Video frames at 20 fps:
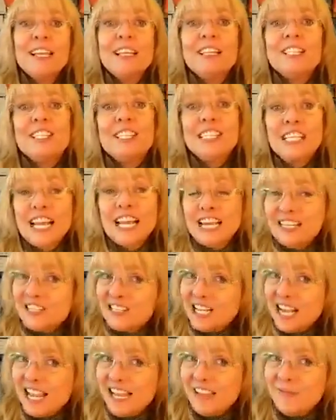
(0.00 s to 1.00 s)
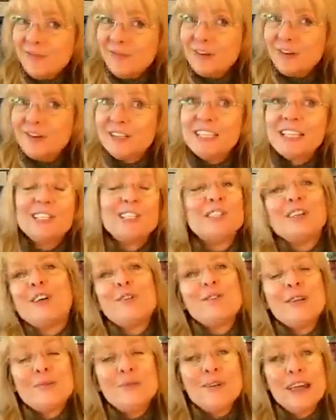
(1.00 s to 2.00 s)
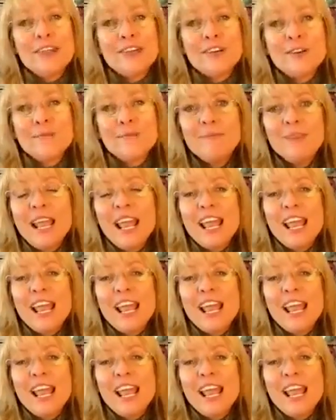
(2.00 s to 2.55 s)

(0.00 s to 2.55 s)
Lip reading: Stay safe during the snowy weather